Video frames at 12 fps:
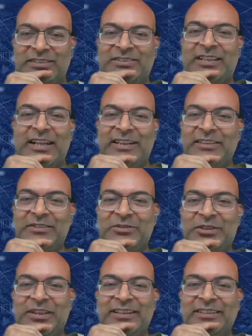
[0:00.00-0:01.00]
So there is
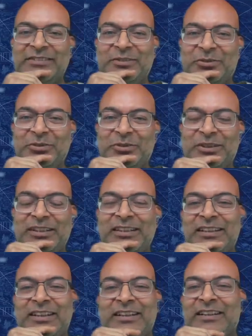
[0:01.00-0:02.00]
no
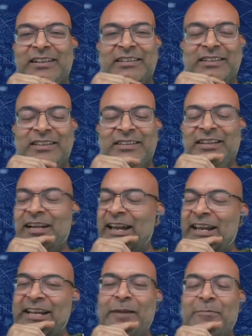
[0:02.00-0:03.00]
the any
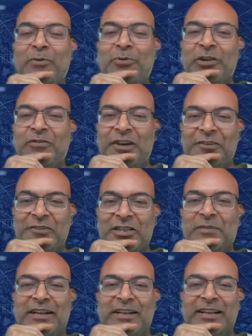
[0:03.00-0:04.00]
amount of investment that
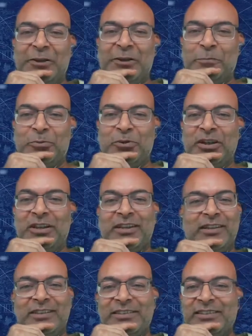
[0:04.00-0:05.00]
you put
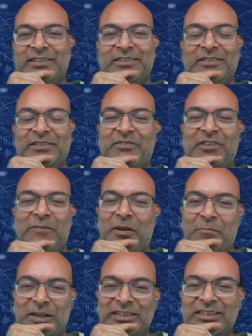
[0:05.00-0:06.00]
will be much
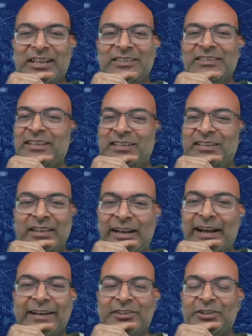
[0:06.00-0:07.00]
less than the cash
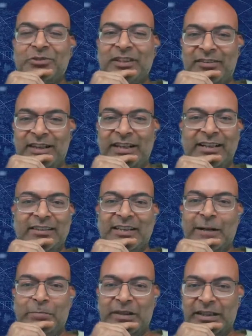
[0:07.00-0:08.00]
you generate in that
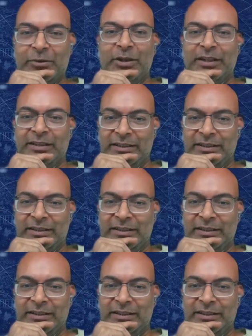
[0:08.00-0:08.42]
particular year.